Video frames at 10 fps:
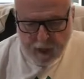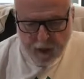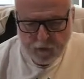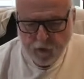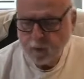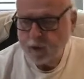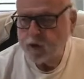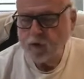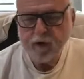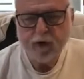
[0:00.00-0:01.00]
the former
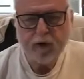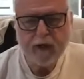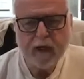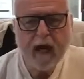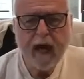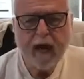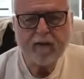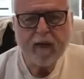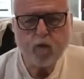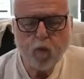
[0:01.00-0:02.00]
Soviet Union, have
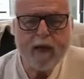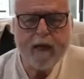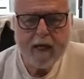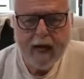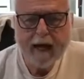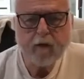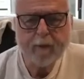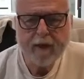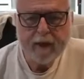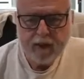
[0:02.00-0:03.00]
said, we need help
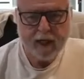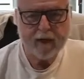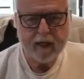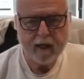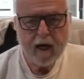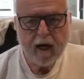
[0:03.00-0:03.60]
in this area.